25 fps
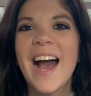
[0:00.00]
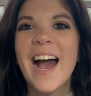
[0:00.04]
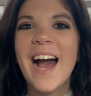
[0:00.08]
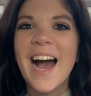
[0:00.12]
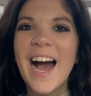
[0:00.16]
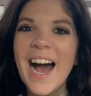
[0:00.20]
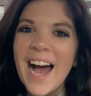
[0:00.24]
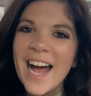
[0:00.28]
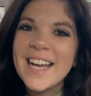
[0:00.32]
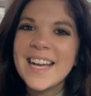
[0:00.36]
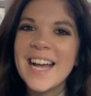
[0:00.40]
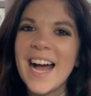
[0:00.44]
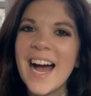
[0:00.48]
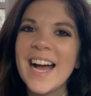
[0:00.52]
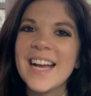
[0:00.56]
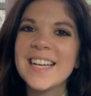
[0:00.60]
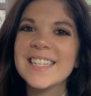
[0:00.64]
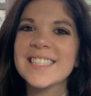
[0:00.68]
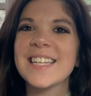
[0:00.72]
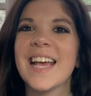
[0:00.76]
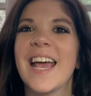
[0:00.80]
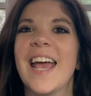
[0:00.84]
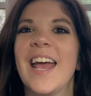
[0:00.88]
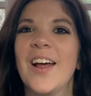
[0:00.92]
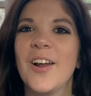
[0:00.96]
Hi guys,
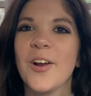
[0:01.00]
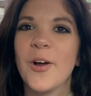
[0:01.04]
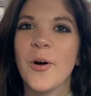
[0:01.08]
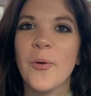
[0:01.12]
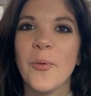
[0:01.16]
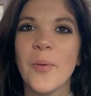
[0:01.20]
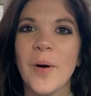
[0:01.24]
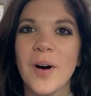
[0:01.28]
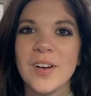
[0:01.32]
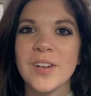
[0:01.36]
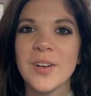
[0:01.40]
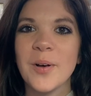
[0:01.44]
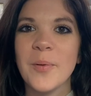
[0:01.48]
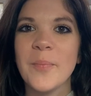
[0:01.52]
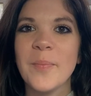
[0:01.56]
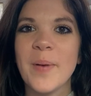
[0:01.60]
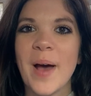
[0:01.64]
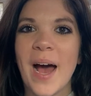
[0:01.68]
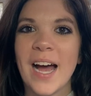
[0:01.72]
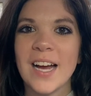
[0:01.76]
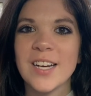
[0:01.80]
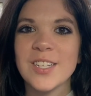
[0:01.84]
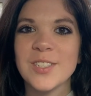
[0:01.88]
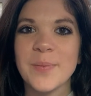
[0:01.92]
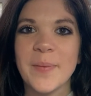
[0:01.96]
and welcome
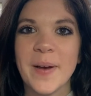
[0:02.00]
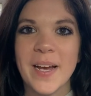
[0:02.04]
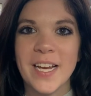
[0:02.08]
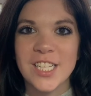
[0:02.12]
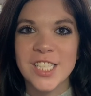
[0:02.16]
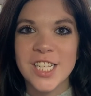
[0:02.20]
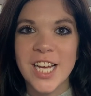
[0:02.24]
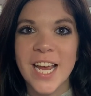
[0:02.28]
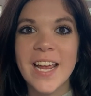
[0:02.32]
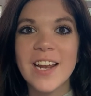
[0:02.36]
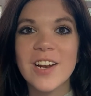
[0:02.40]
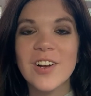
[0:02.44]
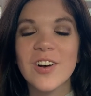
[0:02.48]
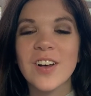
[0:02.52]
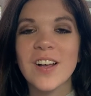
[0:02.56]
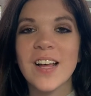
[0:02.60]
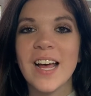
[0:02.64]
back to my channel.